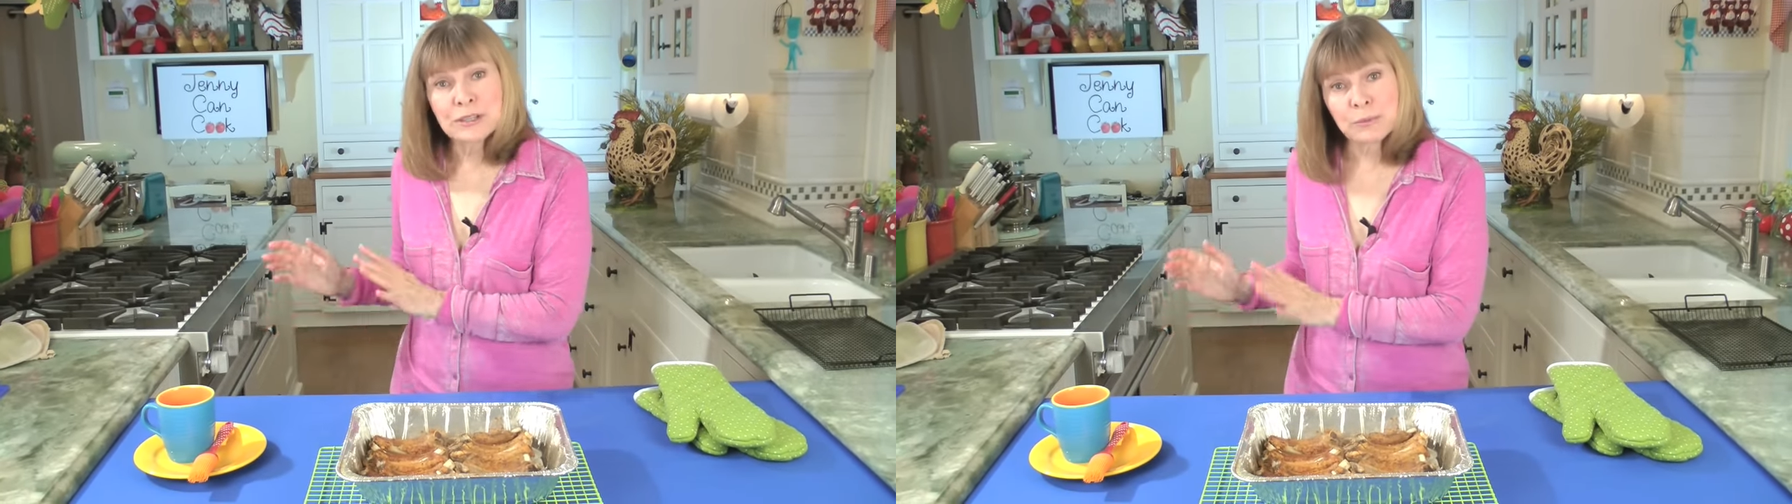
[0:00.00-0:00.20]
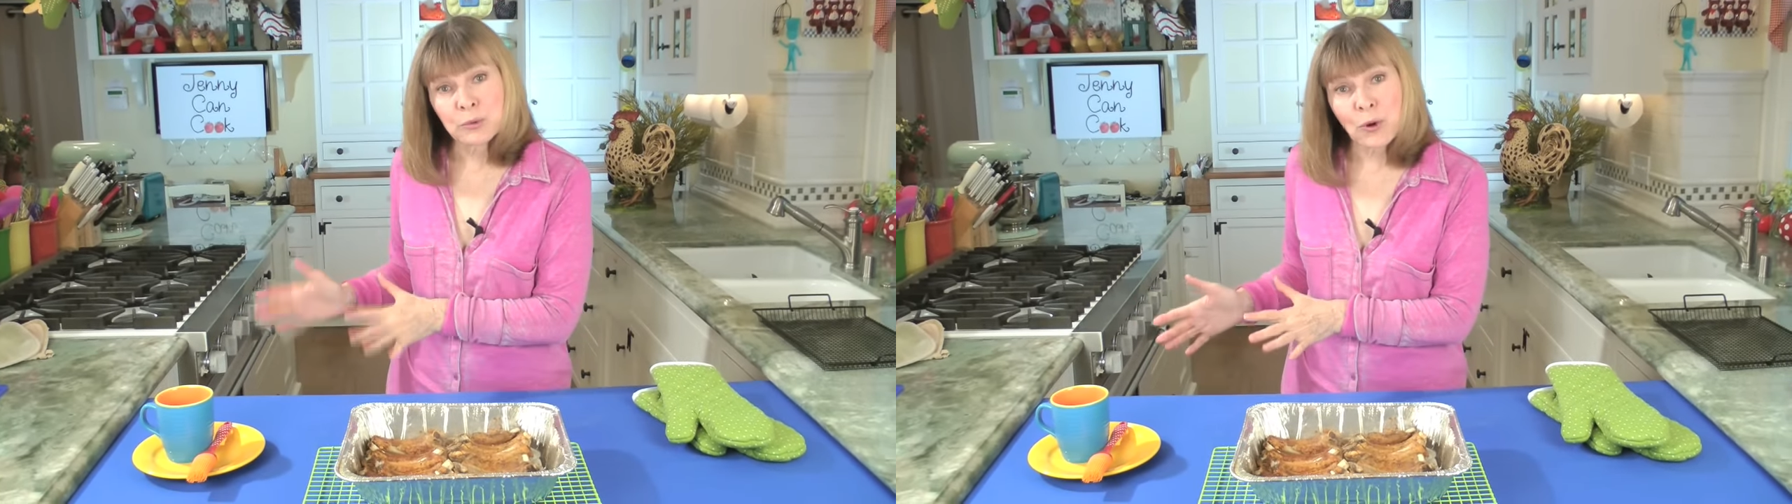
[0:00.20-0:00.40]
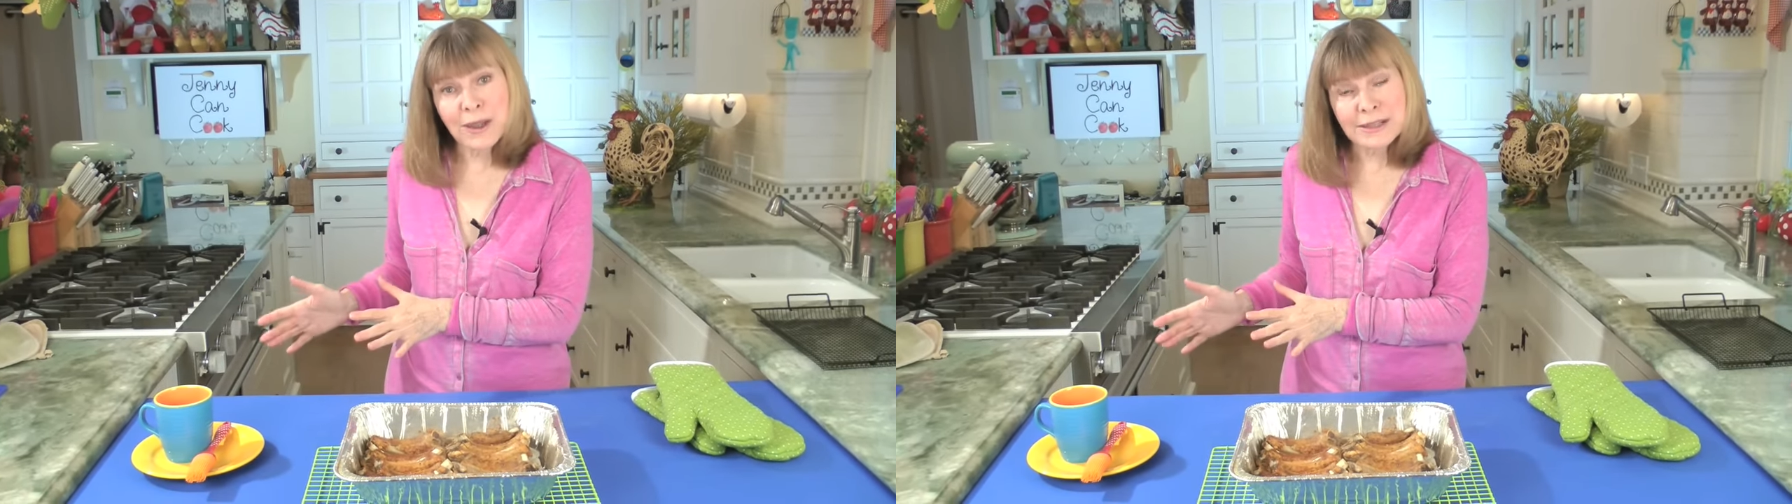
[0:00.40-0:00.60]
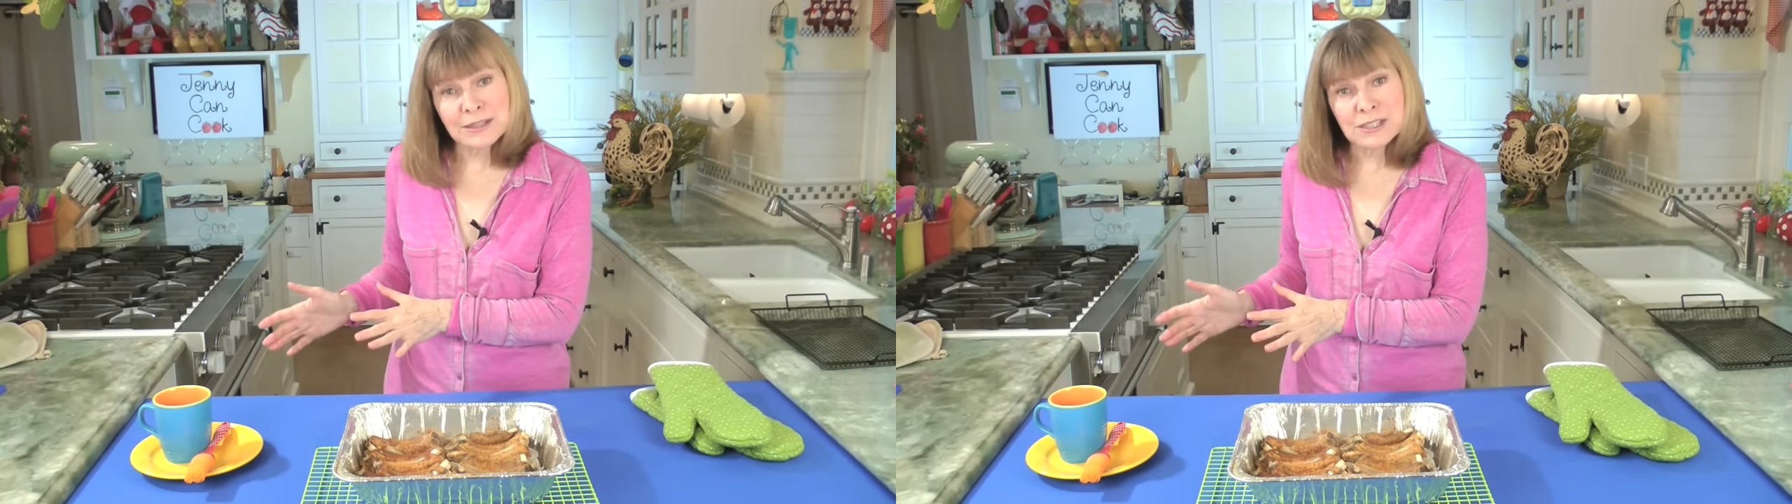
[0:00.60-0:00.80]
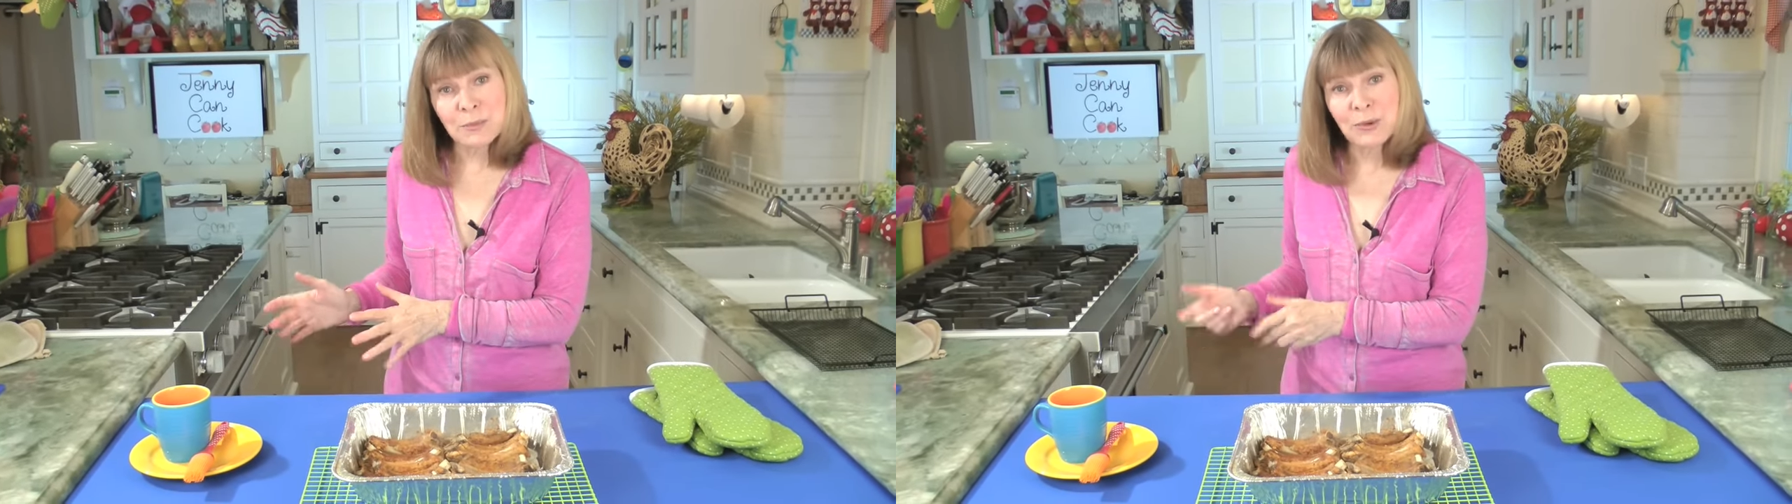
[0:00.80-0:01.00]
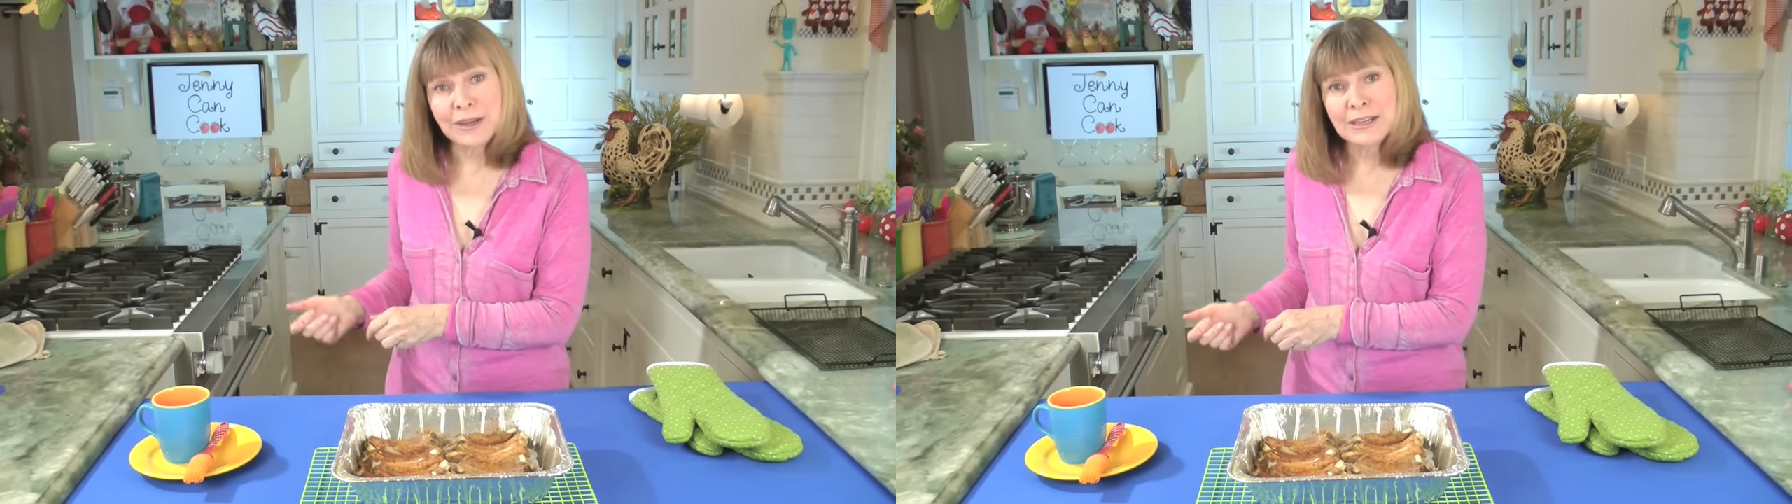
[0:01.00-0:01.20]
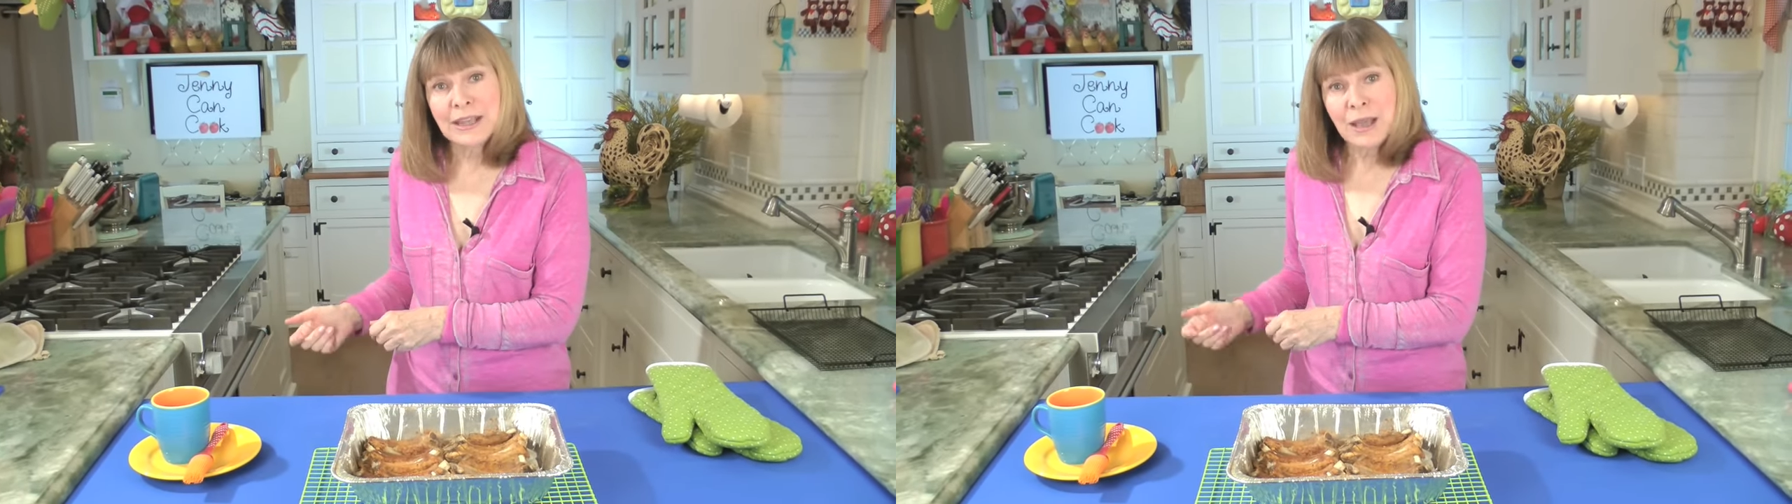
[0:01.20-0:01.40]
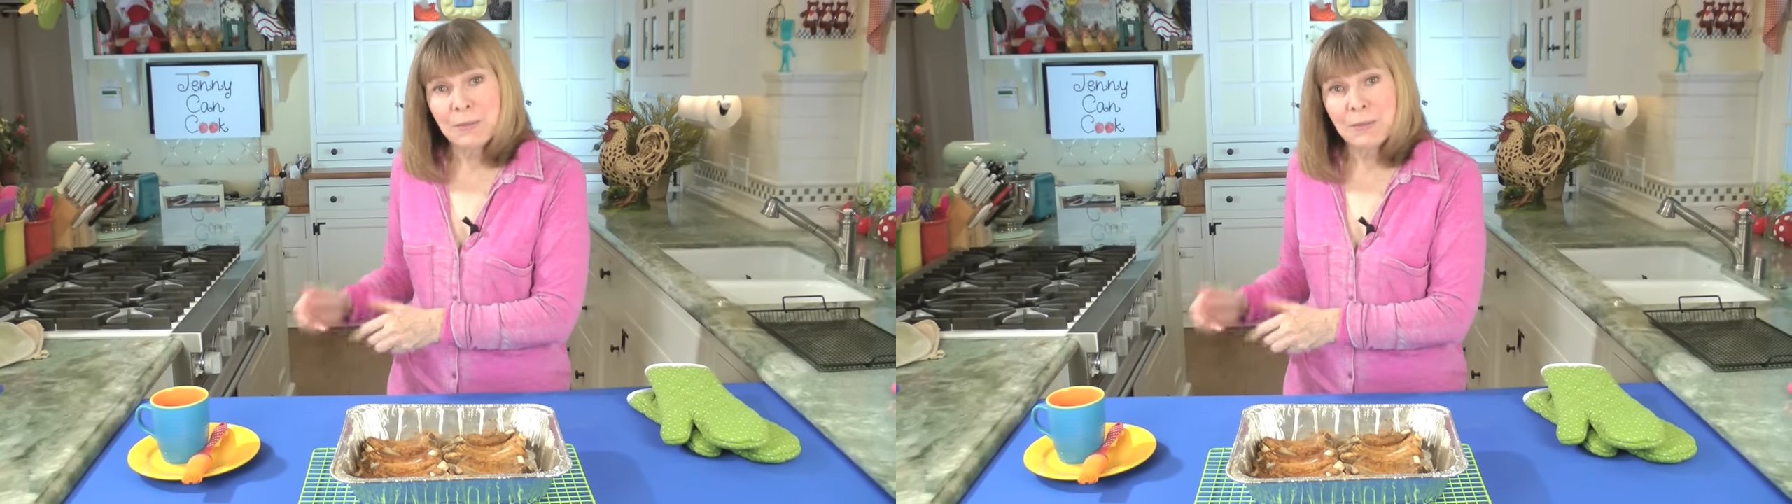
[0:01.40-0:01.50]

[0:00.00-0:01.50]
to broil at this point,